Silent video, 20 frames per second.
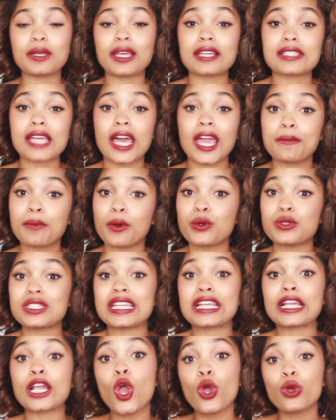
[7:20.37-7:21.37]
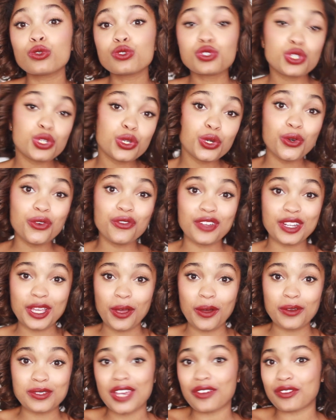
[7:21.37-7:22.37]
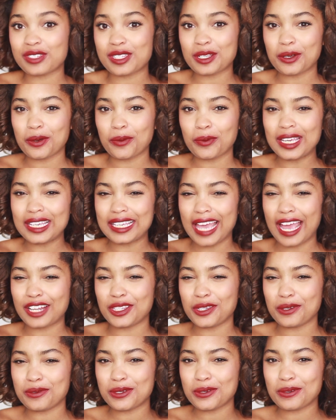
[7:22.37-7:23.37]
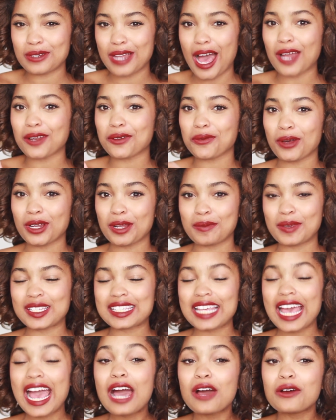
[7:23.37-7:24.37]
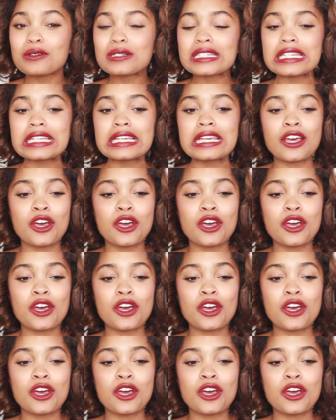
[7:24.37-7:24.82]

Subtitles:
because I am posting 2 videos every single week and you do not want to miss out.